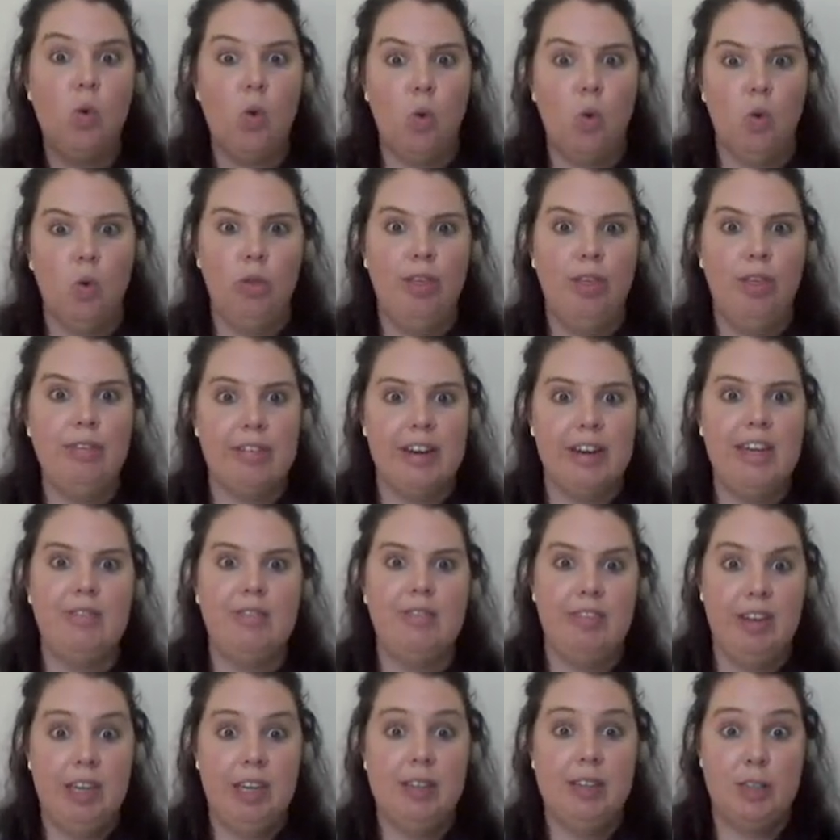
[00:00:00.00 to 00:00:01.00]
all three
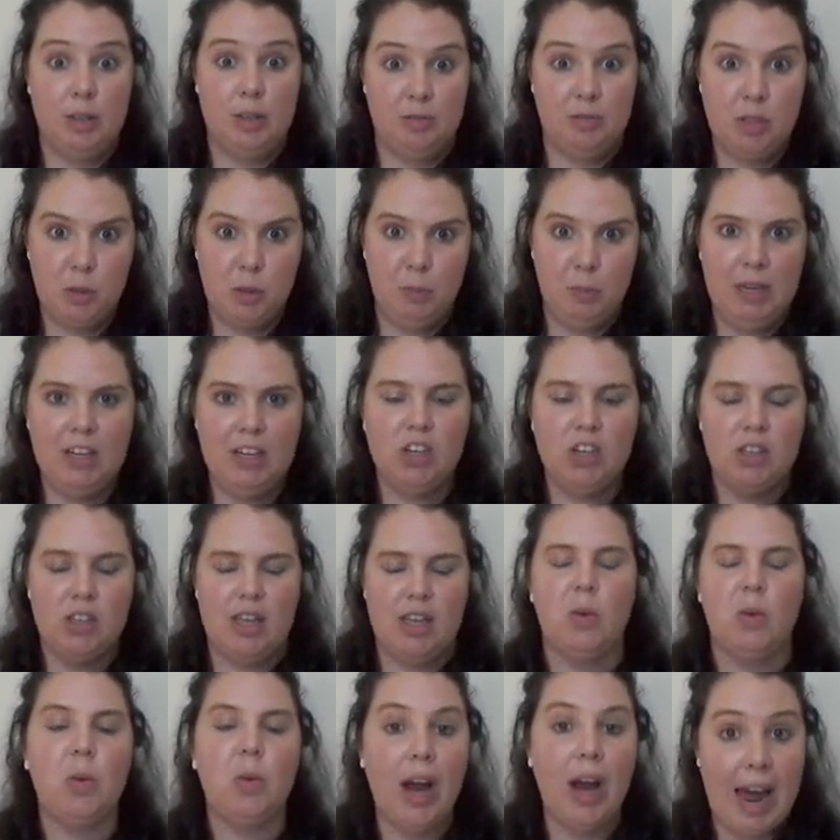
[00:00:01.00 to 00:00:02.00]
figures of speech
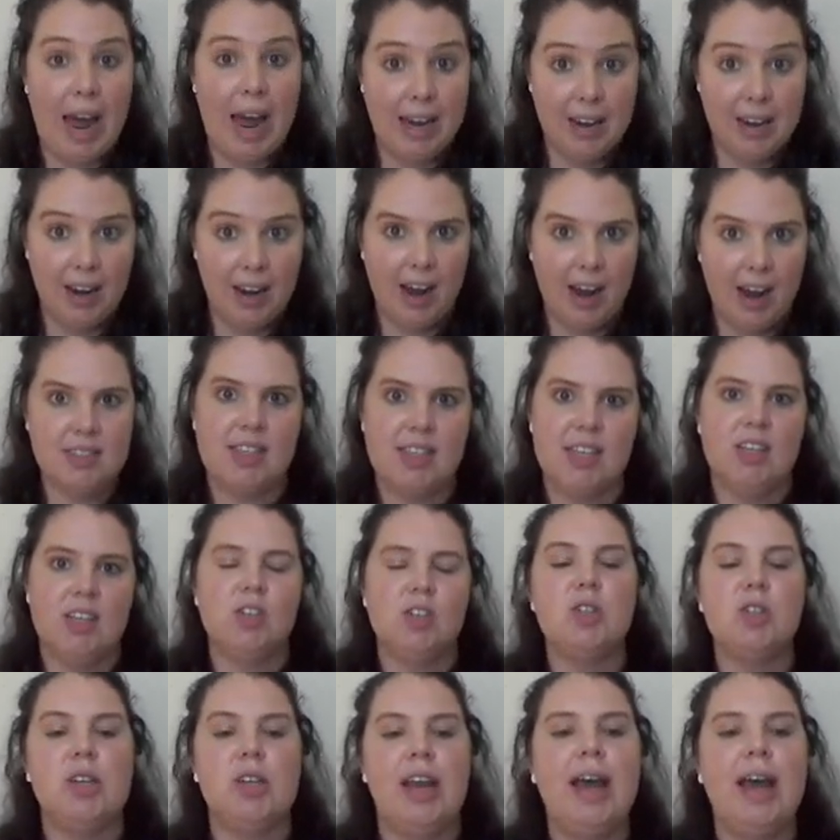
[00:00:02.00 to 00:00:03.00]
that we're
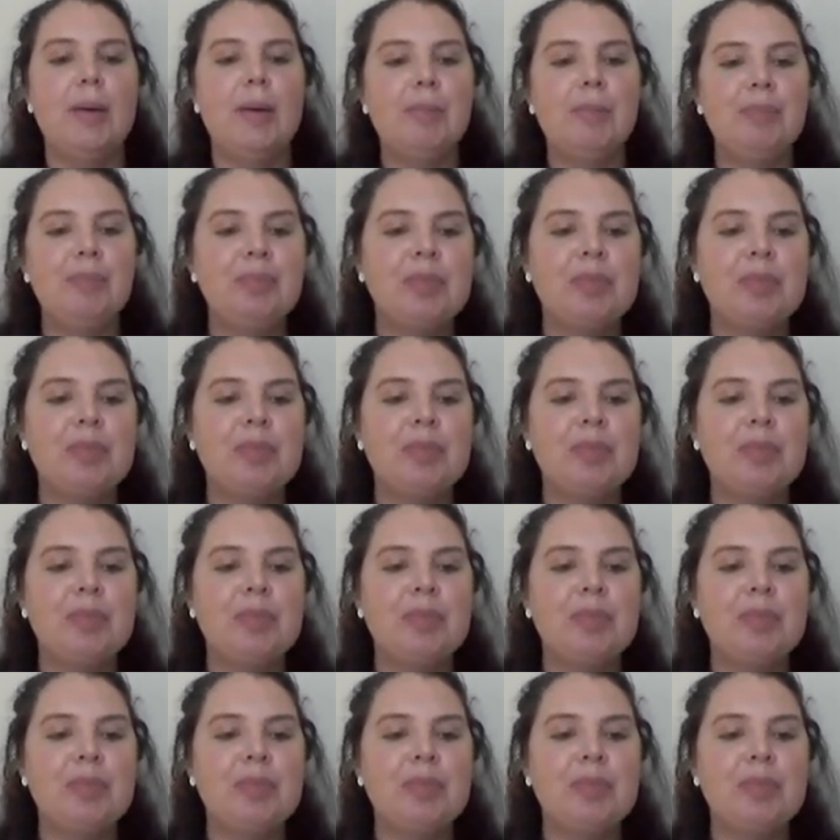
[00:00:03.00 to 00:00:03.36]
analyzing today.